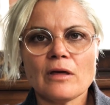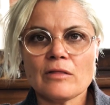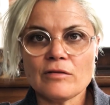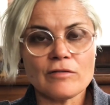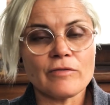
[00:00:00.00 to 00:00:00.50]

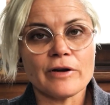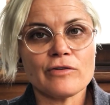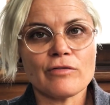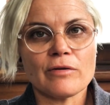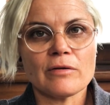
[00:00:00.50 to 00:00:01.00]
This is very
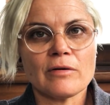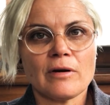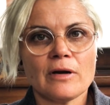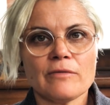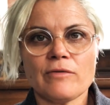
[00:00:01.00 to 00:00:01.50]
true.
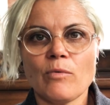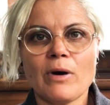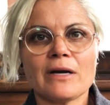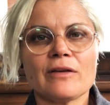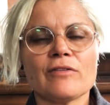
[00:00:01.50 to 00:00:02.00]
I, for
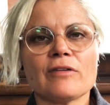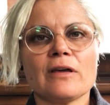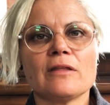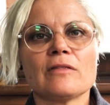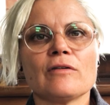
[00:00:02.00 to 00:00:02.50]
one, can
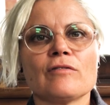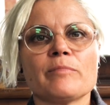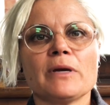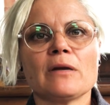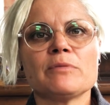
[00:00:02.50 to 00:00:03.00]
say that there's
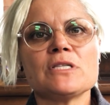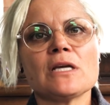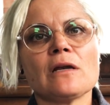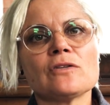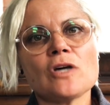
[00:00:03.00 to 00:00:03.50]
been a
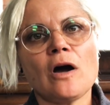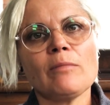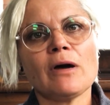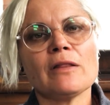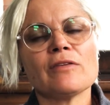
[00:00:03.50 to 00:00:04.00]
particular
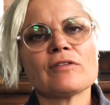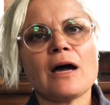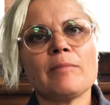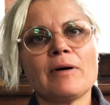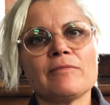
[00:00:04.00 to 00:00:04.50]
timeline that's
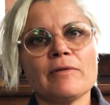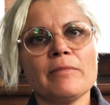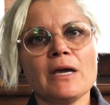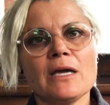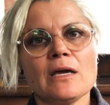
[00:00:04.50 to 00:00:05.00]
come up for
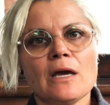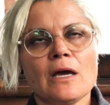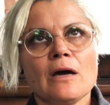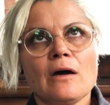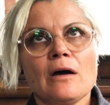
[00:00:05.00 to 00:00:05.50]
me
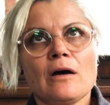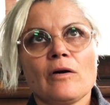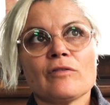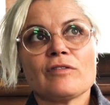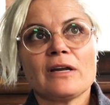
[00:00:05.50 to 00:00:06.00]

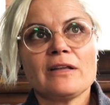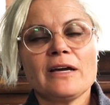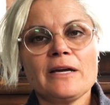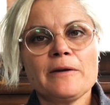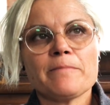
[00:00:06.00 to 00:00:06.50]
on
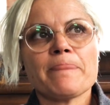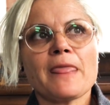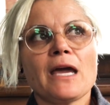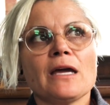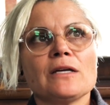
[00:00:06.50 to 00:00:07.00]
Saturday
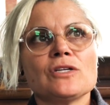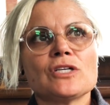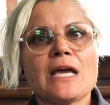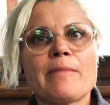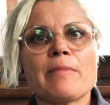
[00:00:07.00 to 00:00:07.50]

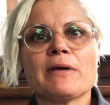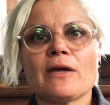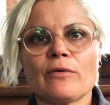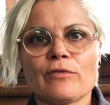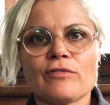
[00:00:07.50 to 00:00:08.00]
and came up
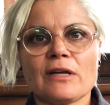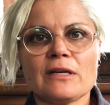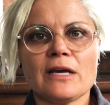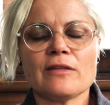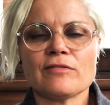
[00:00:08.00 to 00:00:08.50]
again on
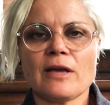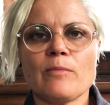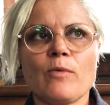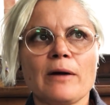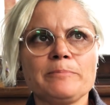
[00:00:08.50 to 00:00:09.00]
Sunday, the
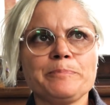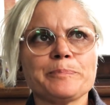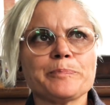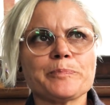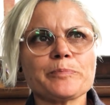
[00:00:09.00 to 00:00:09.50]
same one.
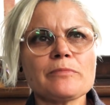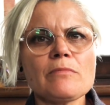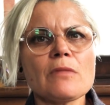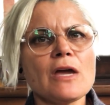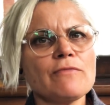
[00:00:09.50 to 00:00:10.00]

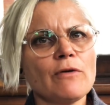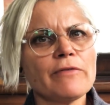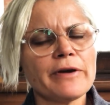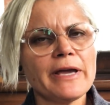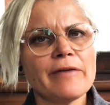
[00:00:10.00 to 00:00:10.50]
It felt
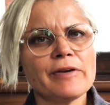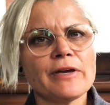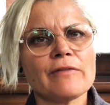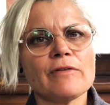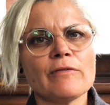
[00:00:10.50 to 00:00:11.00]
very
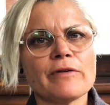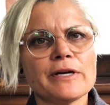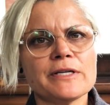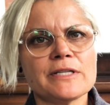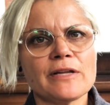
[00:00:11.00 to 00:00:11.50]
heavy, it felt
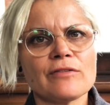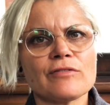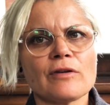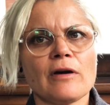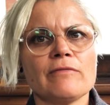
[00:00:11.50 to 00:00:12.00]
very
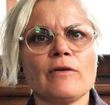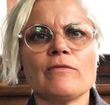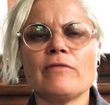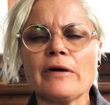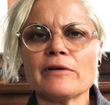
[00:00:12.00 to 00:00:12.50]
dense, I felt
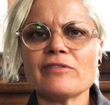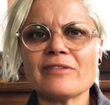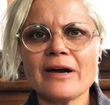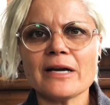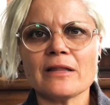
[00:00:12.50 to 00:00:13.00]
very
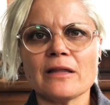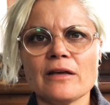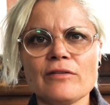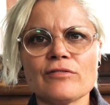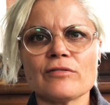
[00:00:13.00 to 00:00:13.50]
stuck in
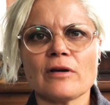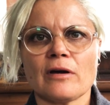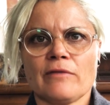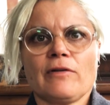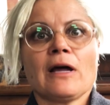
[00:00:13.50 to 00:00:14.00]
this,
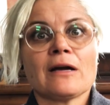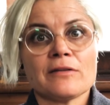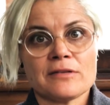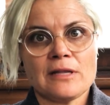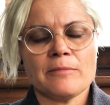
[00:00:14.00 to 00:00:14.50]
and I felt like I
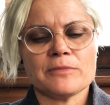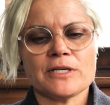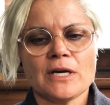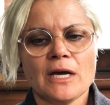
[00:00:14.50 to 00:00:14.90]
slumped.